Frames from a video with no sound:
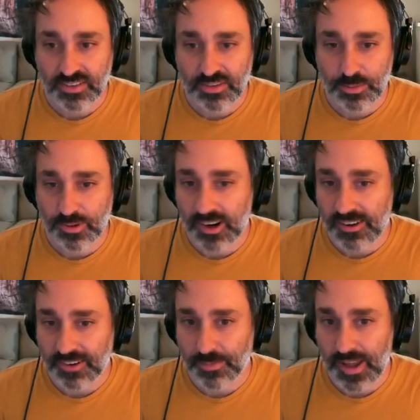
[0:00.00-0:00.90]

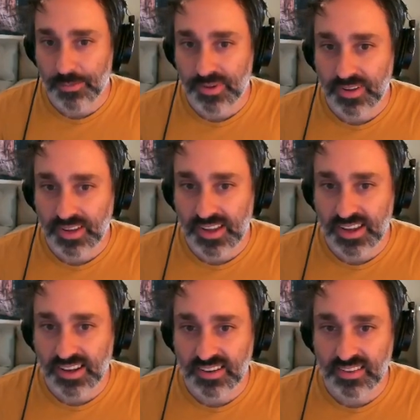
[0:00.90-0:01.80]
topographic map,
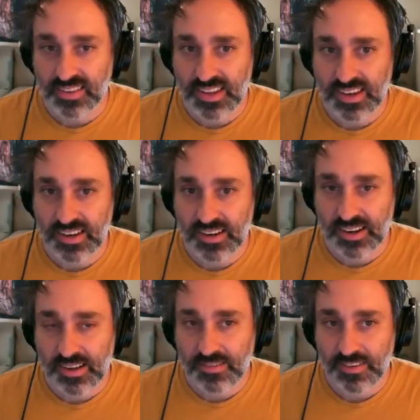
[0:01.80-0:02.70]
and it
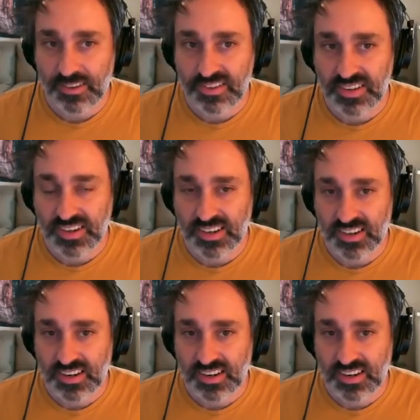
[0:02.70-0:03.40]
fills in